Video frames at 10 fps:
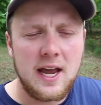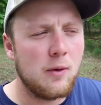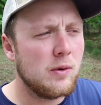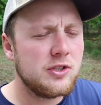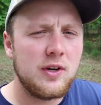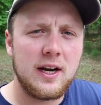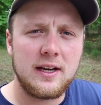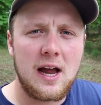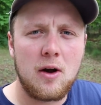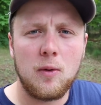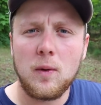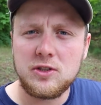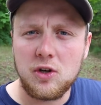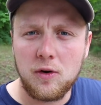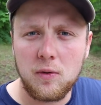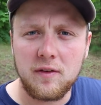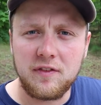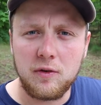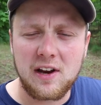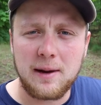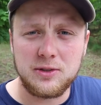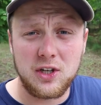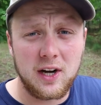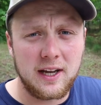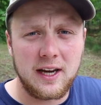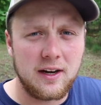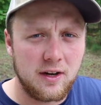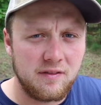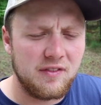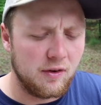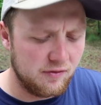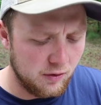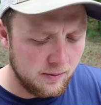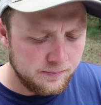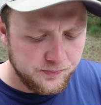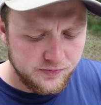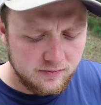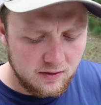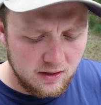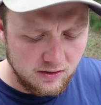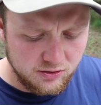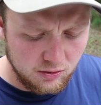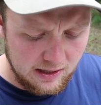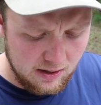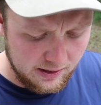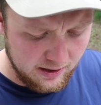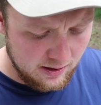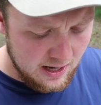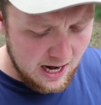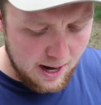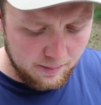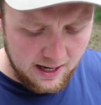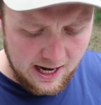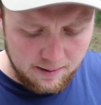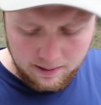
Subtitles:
And once you get it down, and once you do it a few times, you're gonna get a good feel for it. So now here, I'm going to add